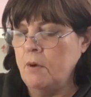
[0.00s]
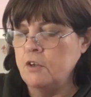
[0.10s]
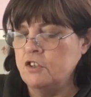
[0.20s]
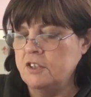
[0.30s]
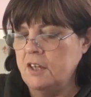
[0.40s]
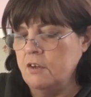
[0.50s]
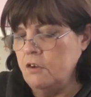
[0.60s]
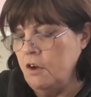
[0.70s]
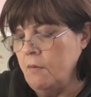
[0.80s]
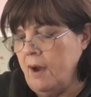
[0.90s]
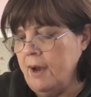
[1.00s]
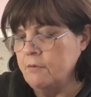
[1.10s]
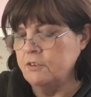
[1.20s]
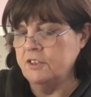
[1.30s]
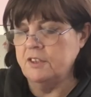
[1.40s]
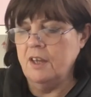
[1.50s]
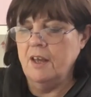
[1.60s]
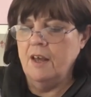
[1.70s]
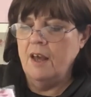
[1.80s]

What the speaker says: purchasing a new house,